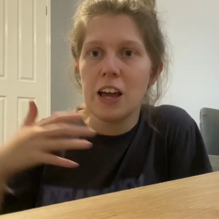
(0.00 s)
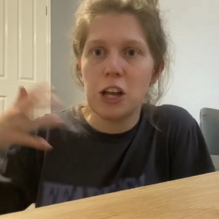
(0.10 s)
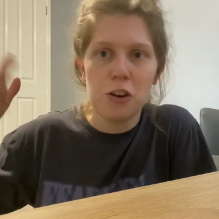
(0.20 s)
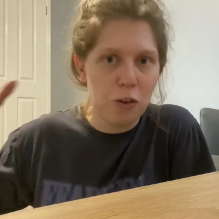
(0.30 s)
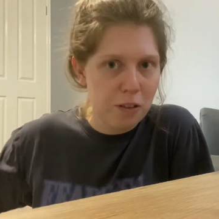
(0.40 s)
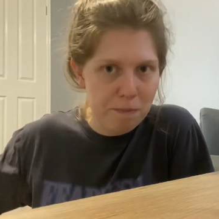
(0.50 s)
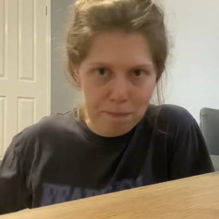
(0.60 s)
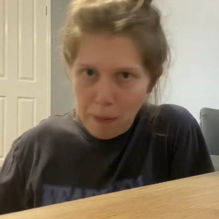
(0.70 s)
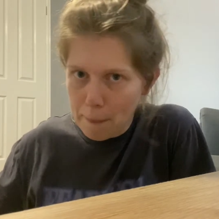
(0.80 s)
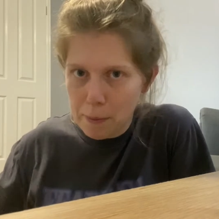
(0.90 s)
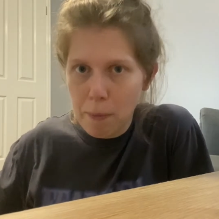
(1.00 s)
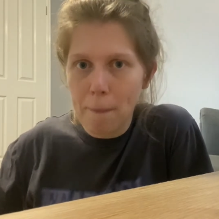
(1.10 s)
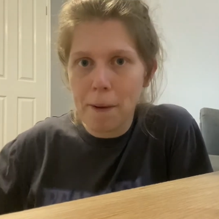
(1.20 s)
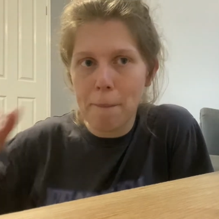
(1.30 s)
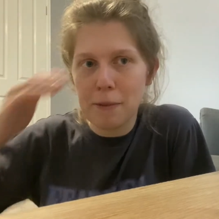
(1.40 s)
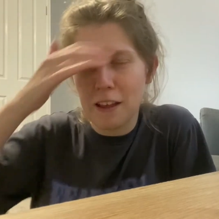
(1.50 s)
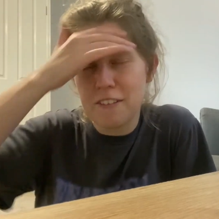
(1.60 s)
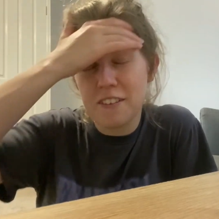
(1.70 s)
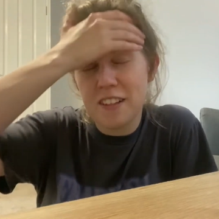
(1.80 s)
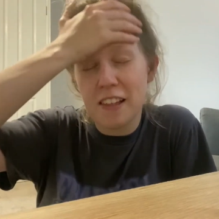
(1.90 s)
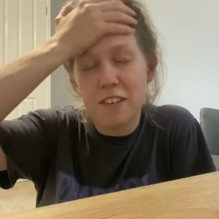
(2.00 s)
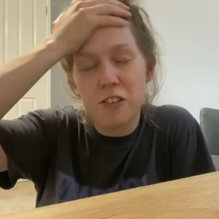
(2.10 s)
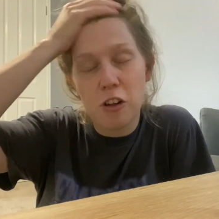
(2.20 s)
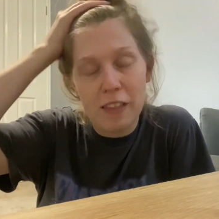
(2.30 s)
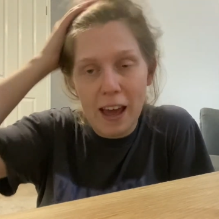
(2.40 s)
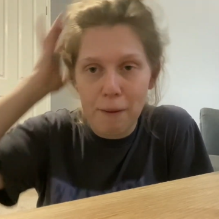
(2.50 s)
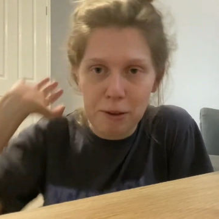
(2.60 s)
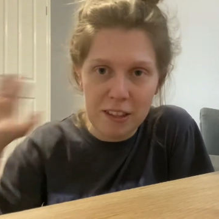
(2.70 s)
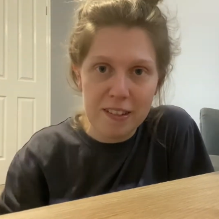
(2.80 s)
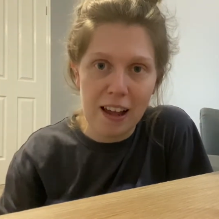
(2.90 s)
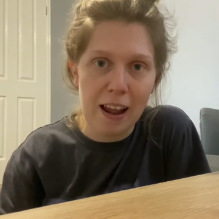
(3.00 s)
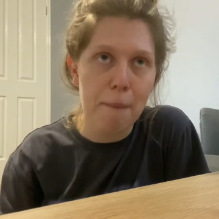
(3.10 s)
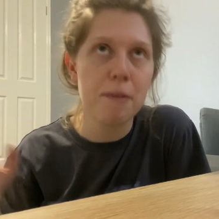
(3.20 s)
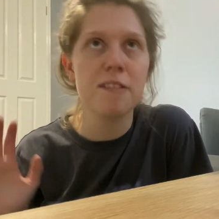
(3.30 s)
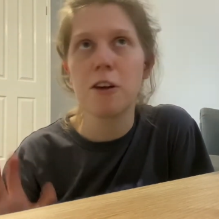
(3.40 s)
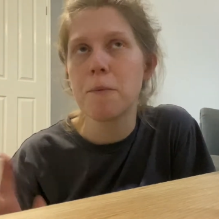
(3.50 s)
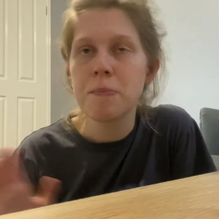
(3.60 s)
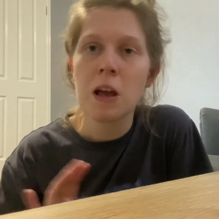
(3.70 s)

you know, the puppet popped up and they just had to turn their head when the sound happened. So